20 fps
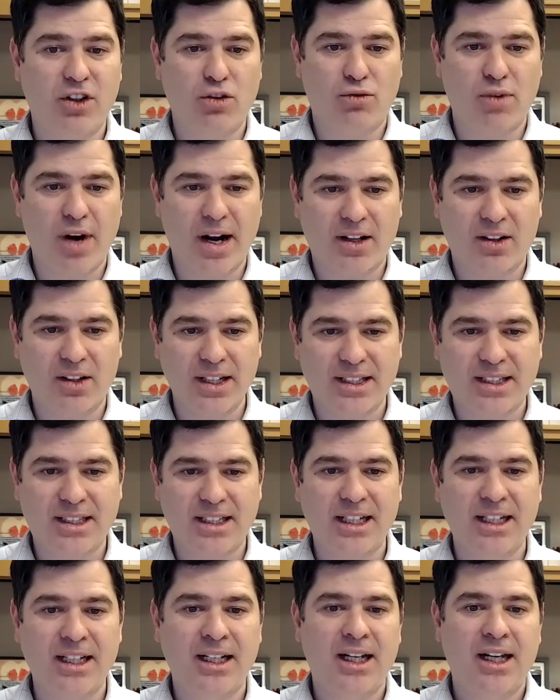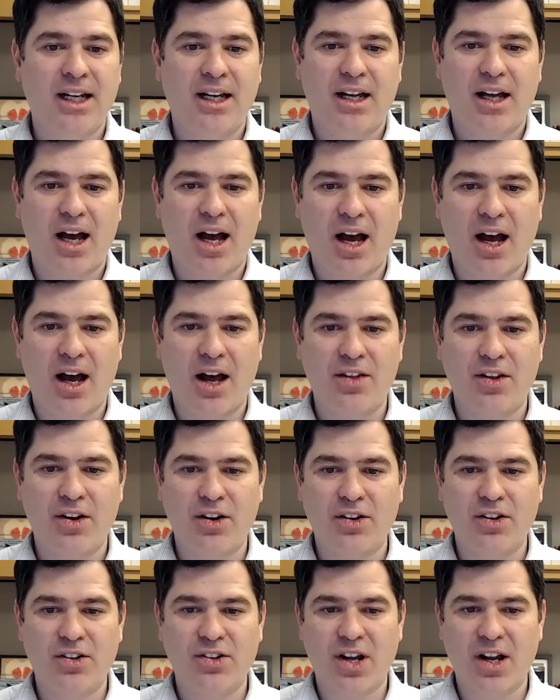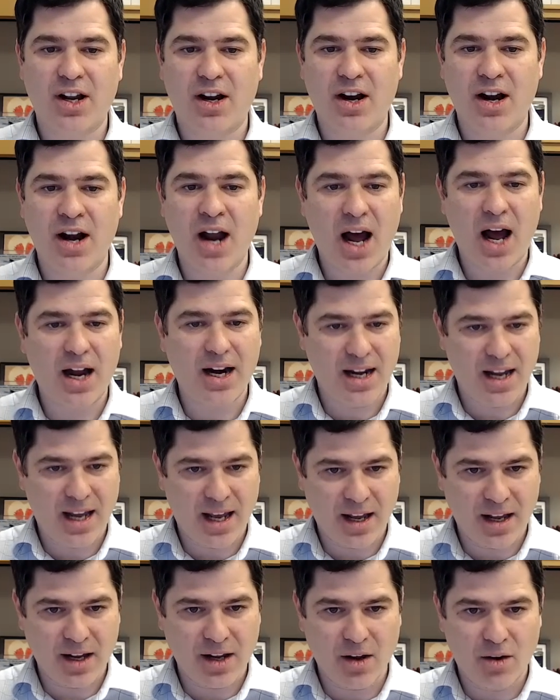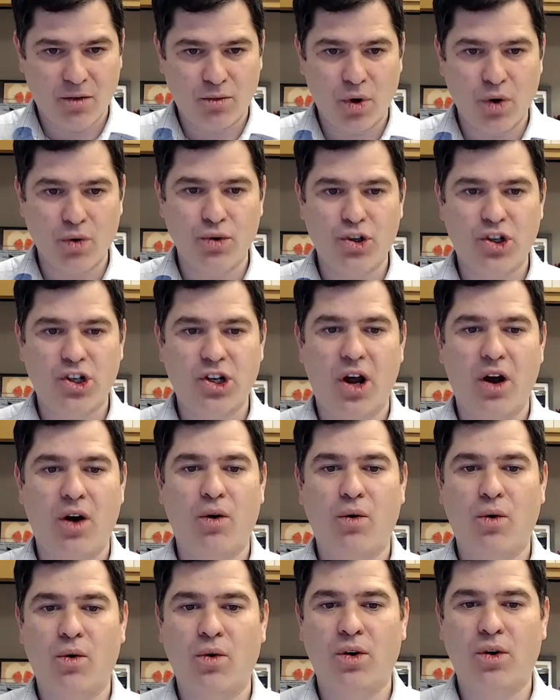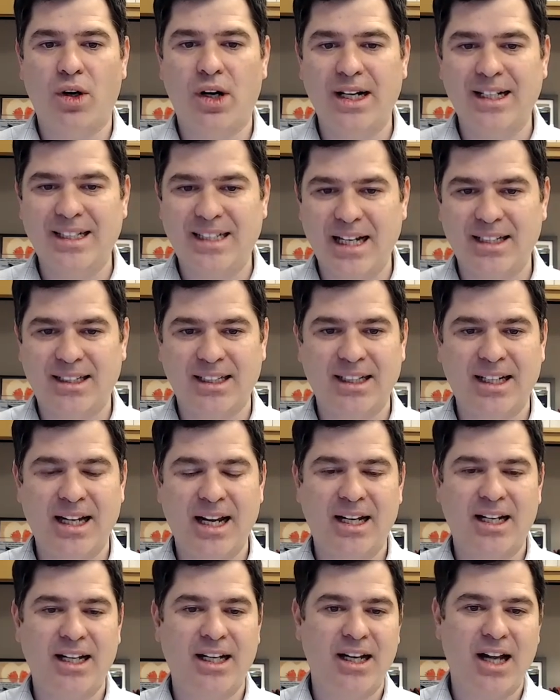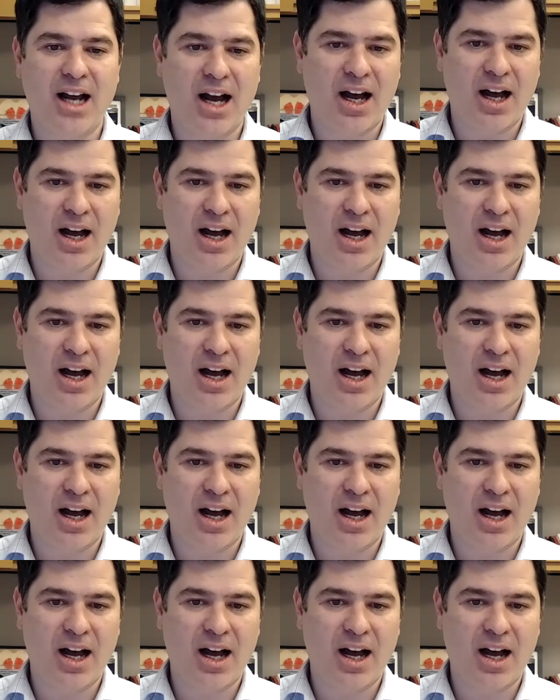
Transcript: a direct listing, there's not a roadshow or designated